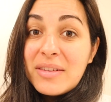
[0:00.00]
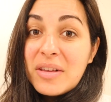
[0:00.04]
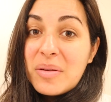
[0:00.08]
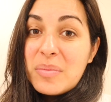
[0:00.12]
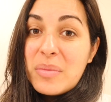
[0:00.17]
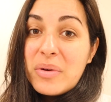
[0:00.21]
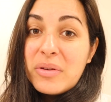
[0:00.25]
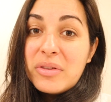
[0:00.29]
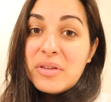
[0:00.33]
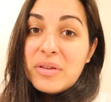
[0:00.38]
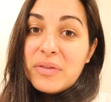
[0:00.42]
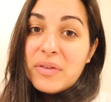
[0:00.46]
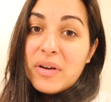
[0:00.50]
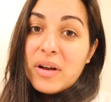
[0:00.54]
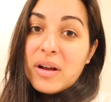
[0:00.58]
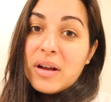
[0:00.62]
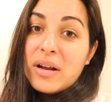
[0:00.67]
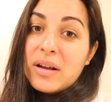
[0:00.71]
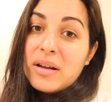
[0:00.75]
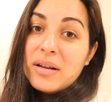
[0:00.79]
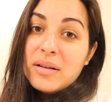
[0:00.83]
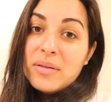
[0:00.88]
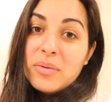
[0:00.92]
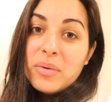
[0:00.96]
so most of
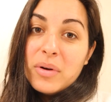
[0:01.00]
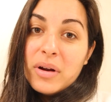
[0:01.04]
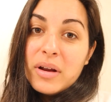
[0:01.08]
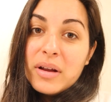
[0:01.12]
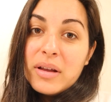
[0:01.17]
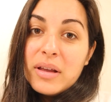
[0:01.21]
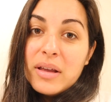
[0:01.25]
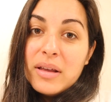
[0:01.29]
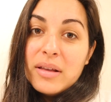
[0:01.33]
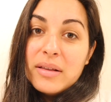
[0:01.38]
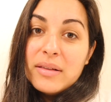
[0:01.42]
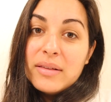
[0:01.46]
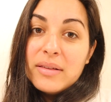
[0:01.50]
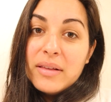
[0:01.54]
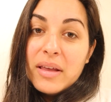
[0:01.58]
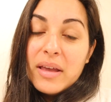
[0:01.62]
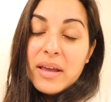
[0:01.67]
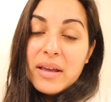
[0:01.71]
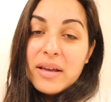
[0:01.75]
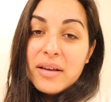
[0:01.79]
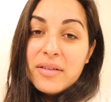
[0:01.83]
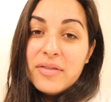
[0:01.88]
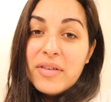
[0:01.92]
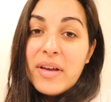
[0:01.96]
our work is
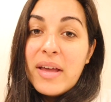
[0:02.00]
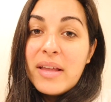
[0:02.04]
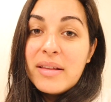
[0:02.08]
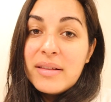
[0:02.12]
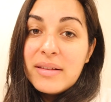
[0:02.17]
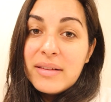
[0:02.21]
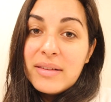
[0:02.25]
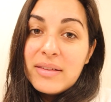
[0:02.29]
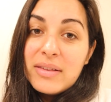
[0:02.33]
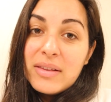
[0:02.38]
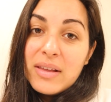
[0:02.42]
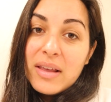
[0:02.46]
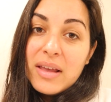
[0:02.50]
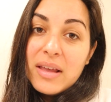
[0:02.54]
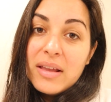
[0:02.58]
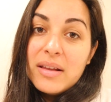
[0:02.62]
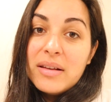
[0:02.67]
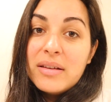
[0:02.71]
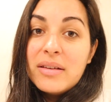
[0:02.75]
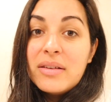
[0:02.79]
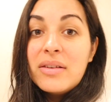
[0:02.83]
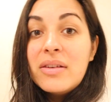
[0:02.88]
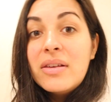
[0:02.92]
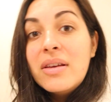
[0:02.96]
like events
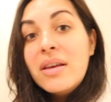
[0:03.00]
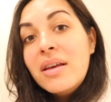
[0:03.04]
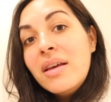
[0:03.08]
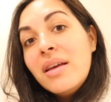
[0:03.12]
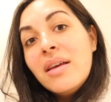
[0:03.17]
and